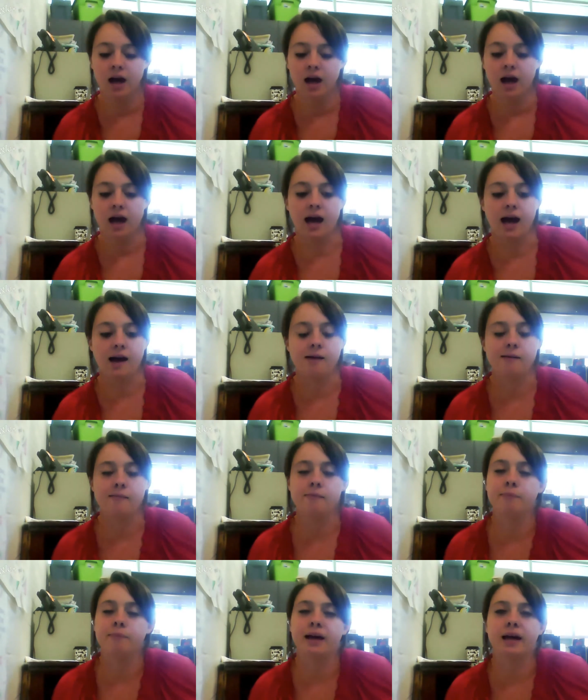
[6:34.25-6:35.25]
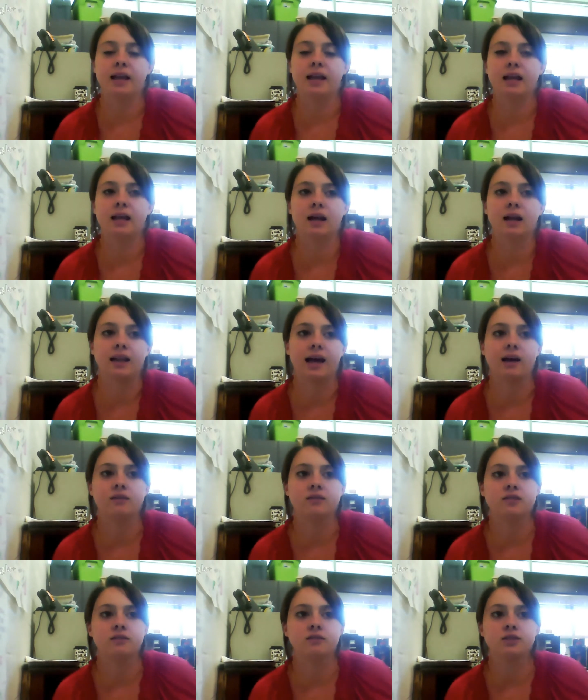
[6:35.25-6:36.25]
But it
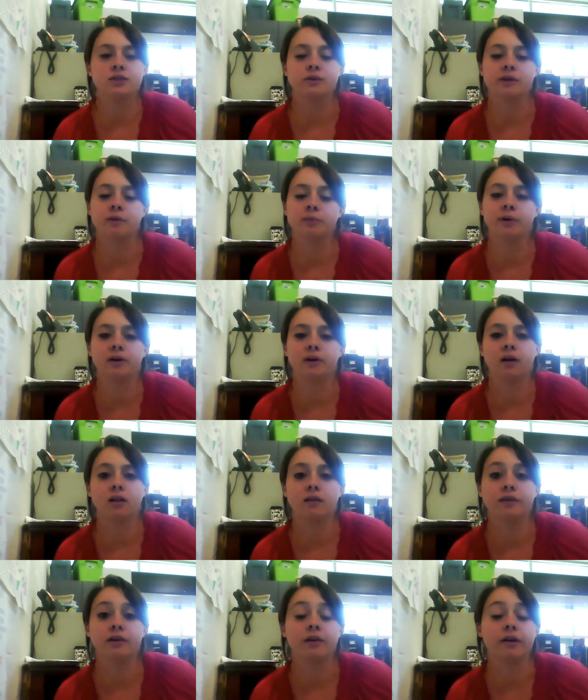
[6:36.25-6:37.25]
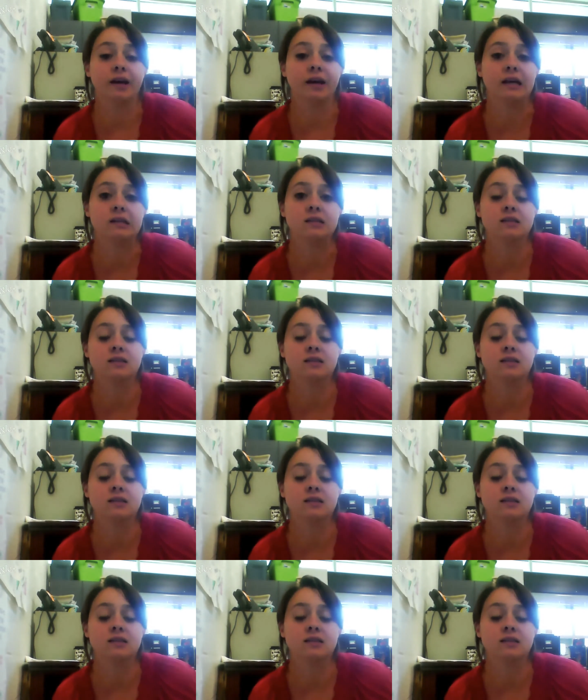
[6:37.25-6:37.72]
allows you to input all of your grades